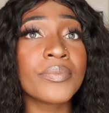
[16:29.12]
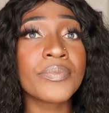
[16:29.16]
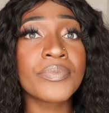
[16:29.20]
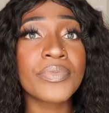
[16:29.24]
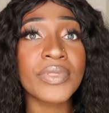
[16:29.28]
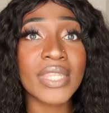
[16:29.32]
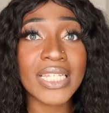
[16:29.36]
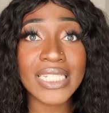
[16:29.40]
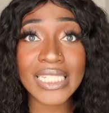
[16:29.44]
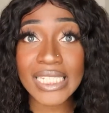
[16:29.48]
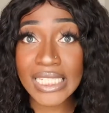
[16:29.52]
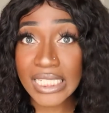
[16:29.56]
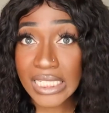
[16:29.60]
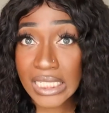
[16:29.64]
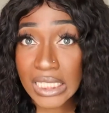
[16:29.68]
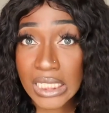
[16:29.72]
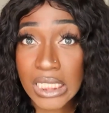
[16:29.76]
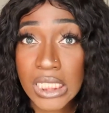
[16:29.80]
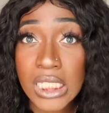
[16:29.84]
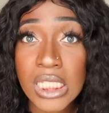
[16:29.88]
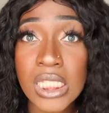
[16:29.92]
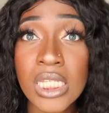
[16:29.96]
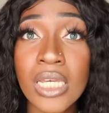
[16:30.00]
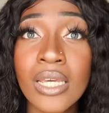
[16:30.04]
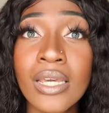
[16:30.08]
the
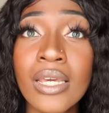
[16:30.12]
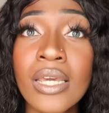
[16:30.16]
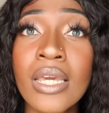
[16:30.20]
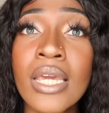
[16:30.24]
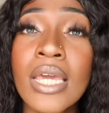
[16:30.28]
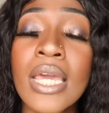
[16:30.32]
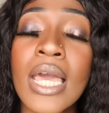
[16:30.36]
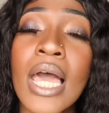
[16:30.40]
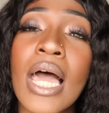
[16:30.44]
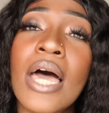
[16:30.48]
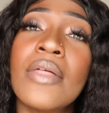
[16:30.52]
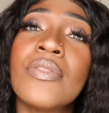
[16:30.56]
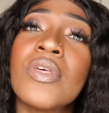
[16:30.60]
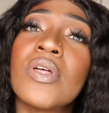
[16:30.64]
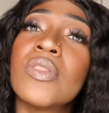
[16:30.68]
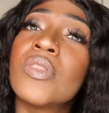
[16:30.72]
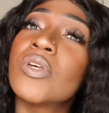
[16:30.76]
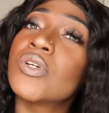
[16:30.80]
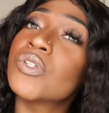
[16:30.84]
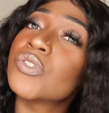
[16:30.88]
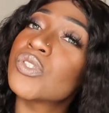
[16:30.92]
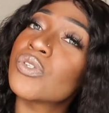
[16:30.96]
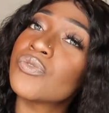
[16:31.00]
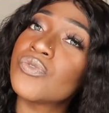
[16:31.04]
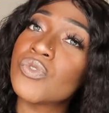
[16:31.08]
T's, and then
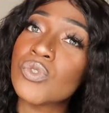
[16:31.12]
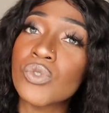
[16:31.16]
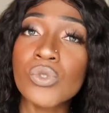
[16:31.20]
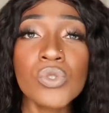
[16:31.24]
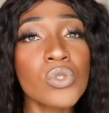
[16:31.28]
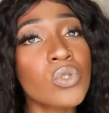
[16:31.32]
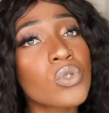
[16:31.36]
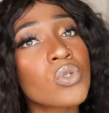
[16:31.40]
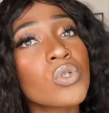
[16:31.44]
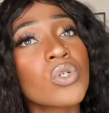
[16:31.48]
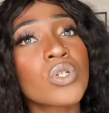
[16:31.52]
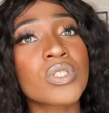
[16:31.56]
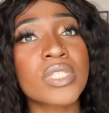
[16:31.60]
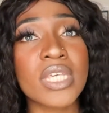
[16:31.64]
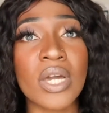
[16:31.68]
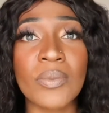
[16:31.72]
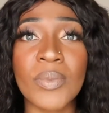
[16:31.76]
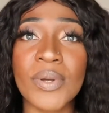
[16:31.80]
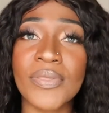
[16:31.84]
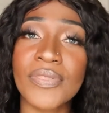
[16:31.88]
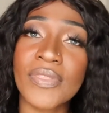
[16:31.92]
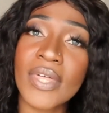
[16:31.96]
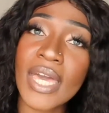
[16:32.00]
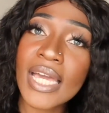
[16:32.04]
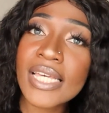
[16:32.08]
there's a few schools that
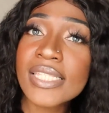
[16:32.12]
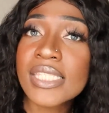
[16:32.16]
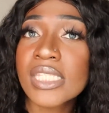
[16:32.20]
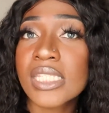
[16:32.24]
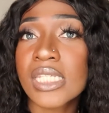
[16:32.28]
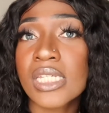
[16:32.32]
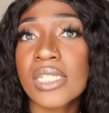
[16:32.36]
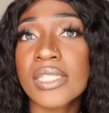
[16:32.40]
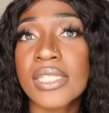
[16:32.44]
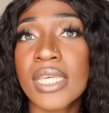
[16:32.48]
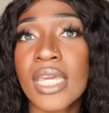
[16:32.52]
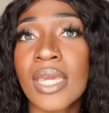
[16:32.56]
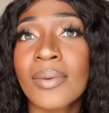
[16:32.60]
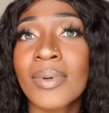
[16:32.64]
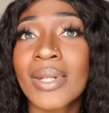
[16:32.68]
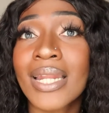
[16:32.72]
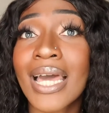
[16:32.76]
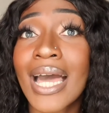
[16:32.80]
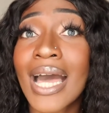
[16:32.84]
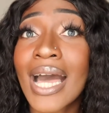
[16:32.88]
want the Hesi exam.